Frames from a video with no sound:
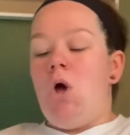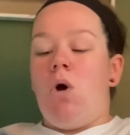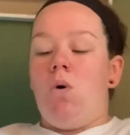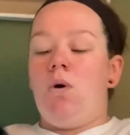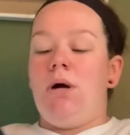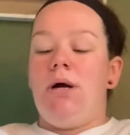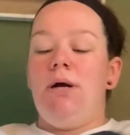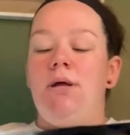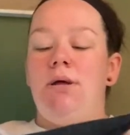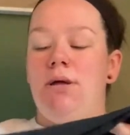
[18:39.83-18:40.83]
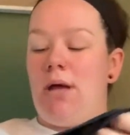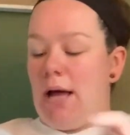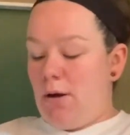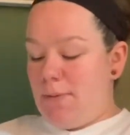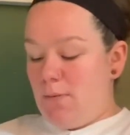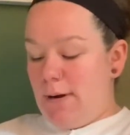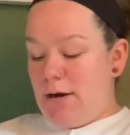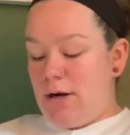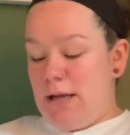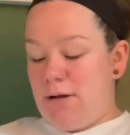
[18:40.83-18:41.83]
Or I'll be
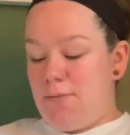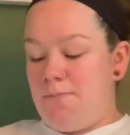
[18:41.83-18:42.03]
wearing